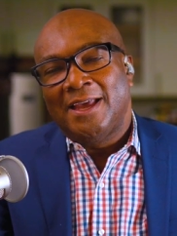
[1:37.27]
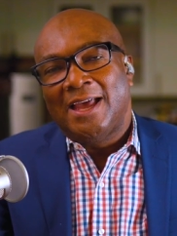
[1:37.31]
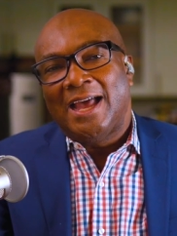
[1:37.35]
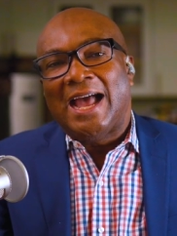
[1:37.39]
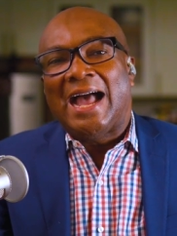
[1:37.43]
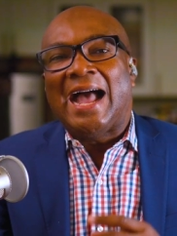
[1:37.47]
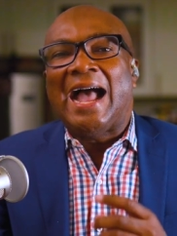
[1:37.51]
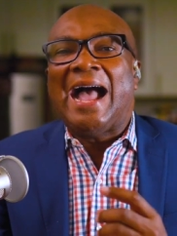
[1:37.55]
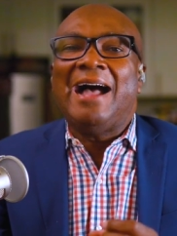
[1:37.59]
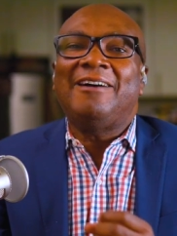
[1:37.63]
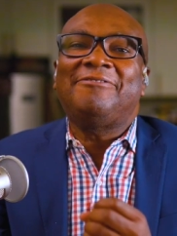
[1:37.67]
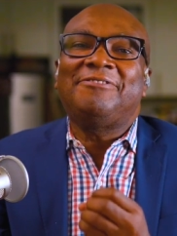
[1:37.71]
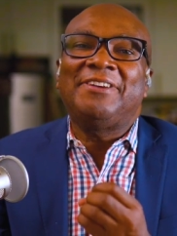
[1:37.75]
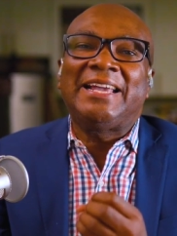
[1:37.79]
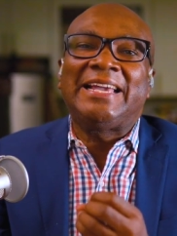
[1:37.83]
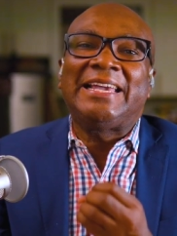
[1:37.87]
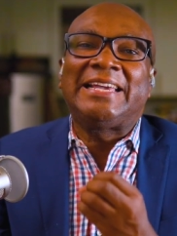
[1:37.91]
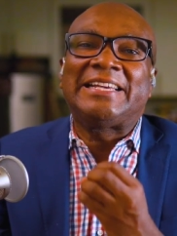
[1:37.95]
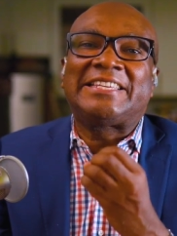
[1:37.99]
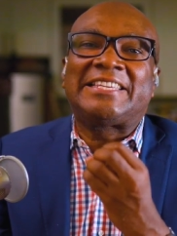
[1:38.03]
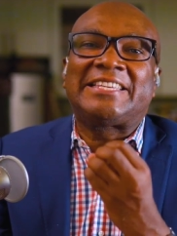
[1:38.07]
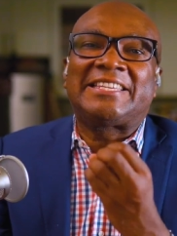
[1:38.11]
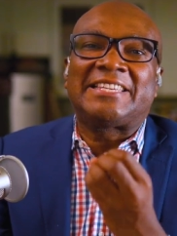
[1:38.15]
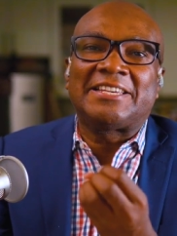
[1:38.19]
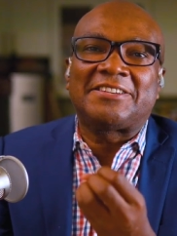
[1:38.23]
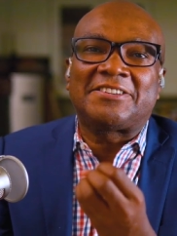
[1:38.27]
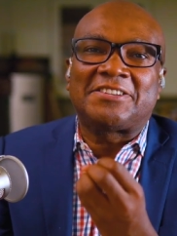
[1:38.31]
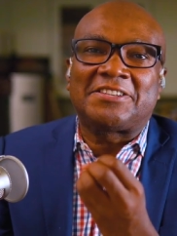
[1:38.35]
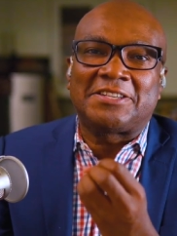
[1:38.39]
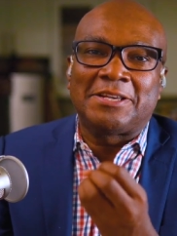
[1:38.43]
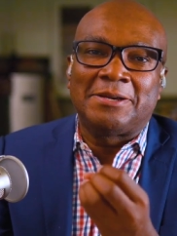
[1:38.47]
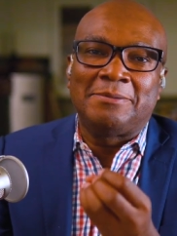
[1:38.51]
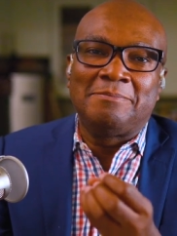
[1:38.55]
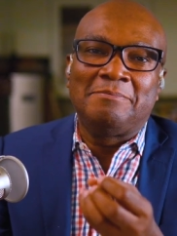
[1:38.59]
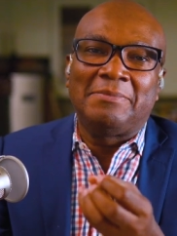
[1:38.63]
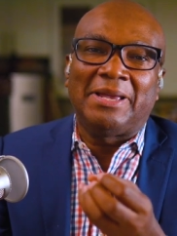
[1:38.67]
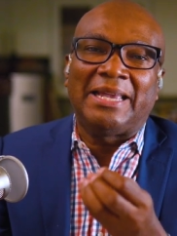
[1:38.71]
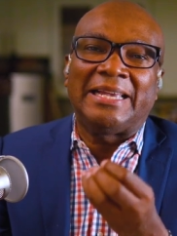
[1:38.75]
Having a
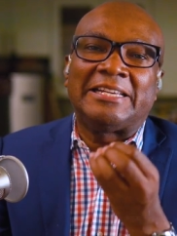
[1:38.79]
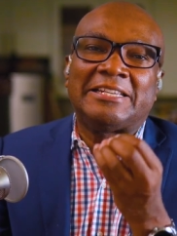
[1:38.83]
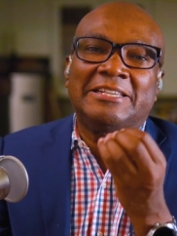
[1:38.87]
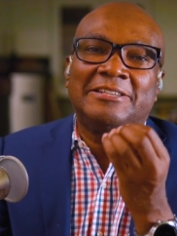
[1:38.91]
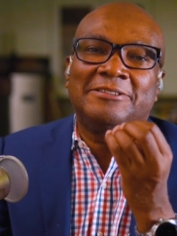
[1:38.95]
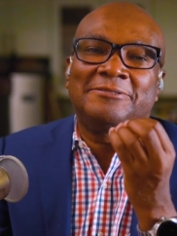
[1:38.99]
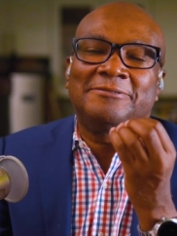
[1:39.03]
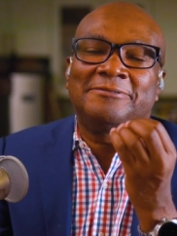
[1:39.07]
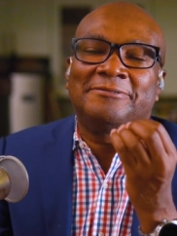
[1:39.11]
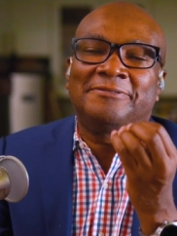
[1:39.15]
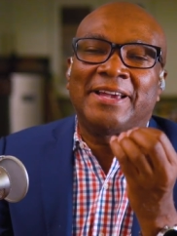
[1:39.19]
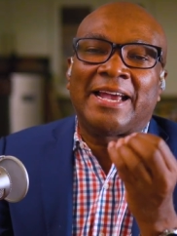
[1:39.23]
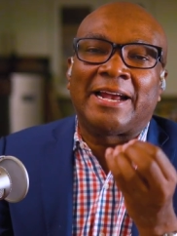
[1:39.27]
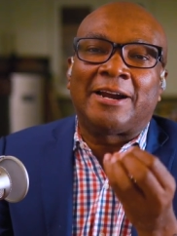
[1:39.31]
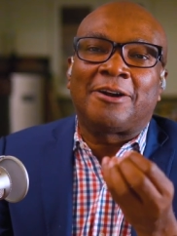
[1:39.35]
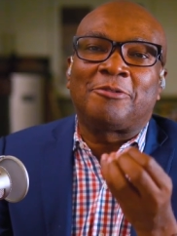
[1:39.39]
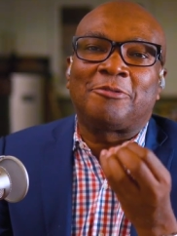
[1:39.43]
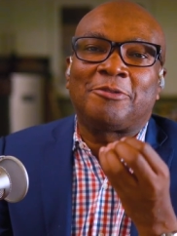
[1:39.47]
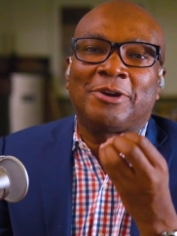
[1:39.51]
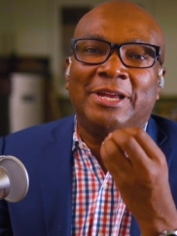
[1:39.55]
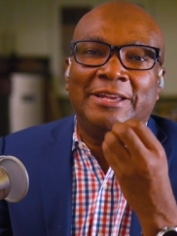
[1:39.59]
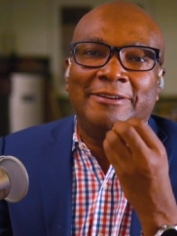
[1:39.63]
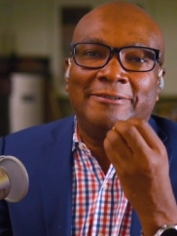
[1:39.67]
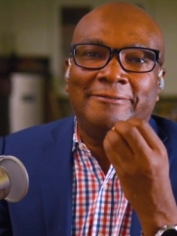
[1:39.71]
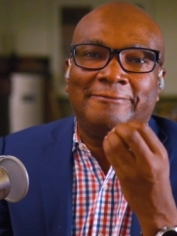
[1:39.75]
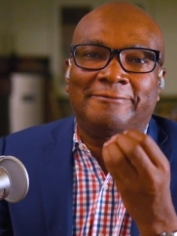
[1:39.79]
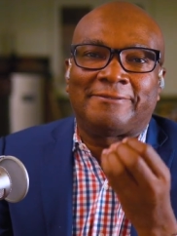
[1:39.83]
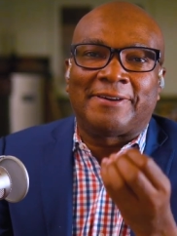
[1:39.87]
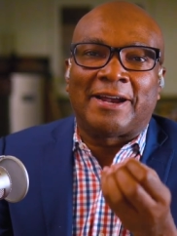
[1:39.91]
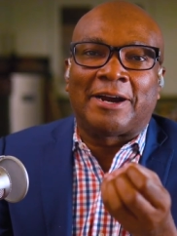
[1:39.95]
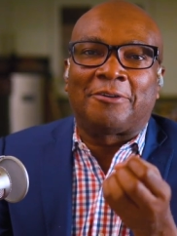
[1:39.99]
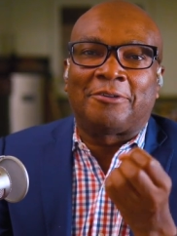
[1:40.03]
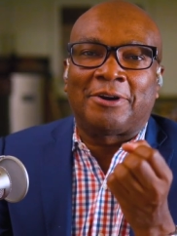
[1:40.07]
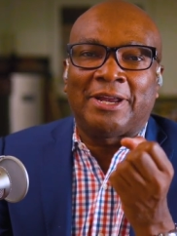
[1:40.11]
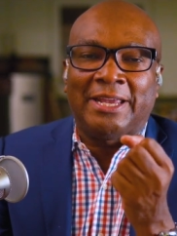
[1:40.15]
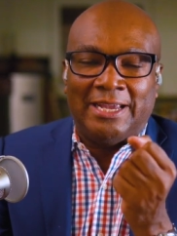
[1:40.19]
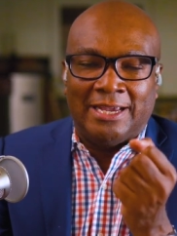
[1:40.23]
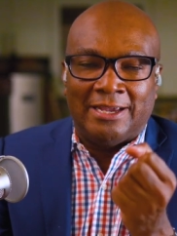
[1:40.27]
system is very,
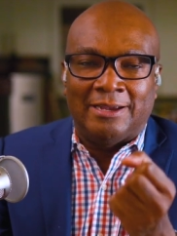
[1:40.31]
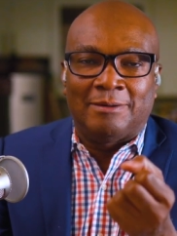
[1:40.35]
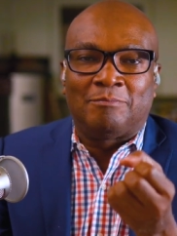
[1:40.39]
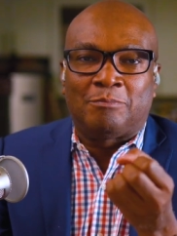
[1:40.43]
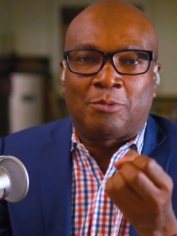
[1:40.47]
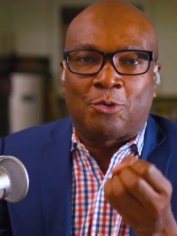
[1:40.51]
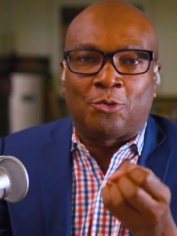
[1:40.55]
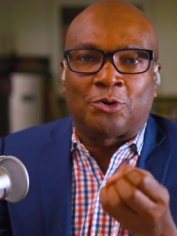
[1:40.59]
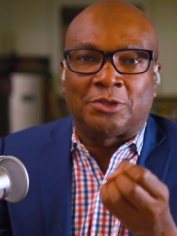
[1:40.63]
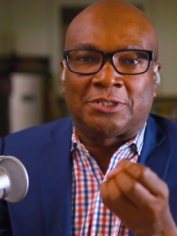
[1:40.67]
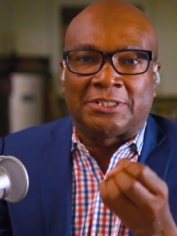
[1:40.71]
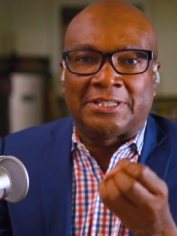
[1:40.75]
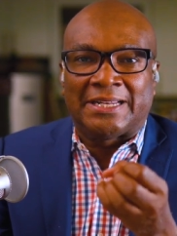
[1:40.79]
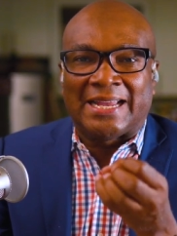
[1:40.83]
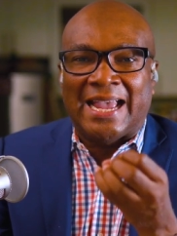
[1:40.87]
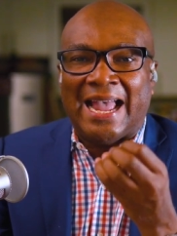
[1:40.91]
very important.